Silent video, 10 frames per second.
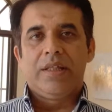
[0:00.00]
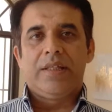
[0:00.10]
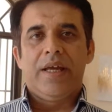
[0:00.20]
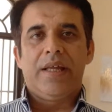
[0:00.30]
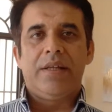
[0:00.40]

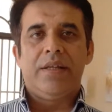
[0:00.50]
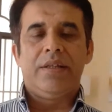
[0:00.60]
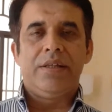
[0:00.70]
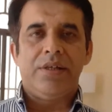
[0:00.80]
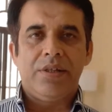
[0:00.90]

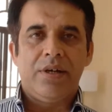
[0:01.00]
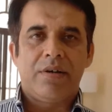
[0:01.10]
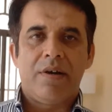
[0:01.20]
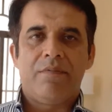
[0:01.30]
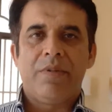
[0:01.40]
then the
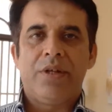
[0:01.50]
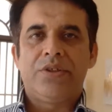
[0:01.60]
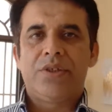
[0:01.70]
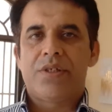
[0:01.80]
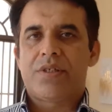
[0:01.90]
CRM will
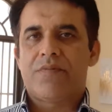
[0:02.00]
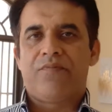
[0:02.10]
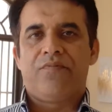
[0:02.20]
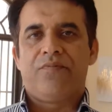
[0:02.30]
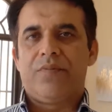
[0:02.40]

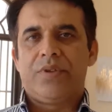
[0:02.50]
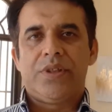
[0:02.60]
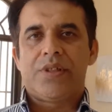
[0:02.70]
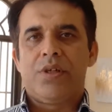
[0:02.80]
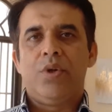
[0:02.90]

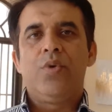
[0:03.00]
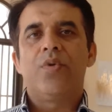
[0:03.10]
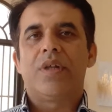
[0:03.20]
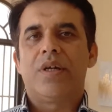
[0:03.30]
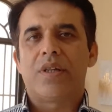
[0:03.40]
just
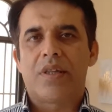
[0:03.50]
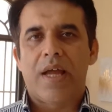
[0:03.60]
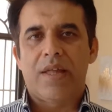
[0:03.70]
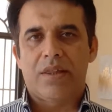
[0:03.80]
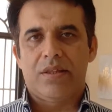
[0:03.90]
lose its
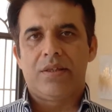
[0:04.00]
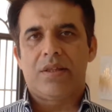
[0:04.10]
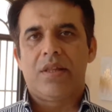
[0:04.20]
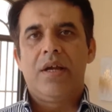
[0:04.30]
essence.